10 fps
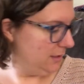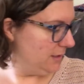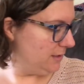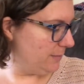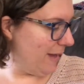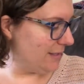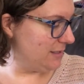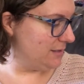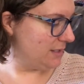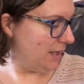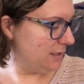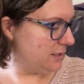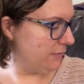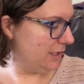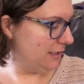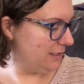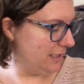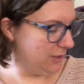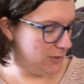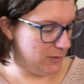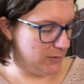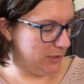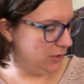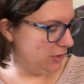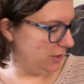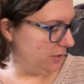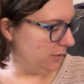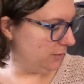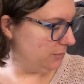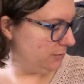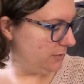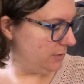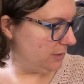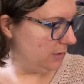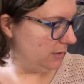some hats and socks for Alexander, so I wanted to show you those.